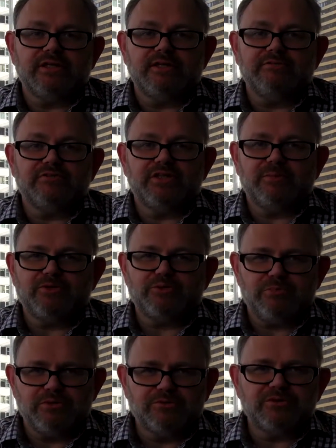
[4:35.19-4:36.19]
They live in the
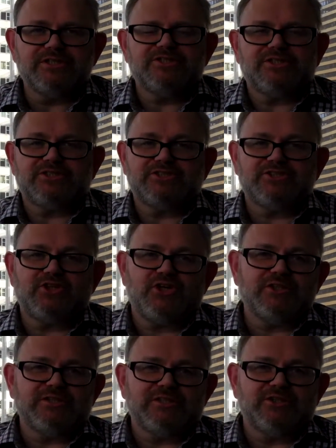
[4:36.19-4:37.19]
most pluralistic
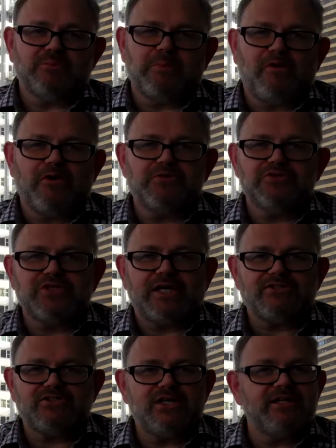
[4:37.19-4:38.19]
society that America has
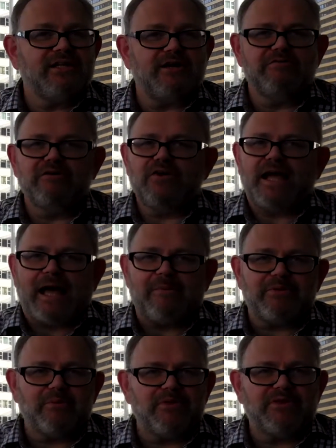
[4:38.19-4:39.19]
yet seen, and they are very
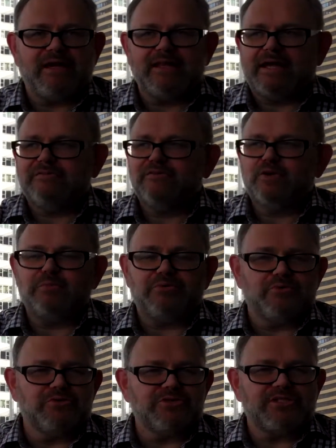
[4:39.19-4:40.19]
happy with that. They have a very
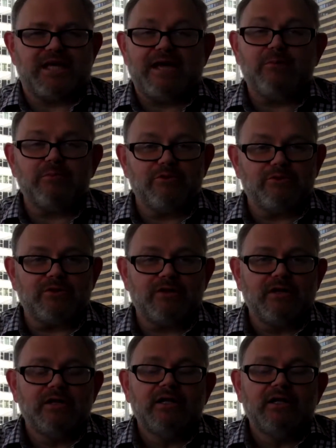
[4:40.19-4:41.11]
pluralistic outlook.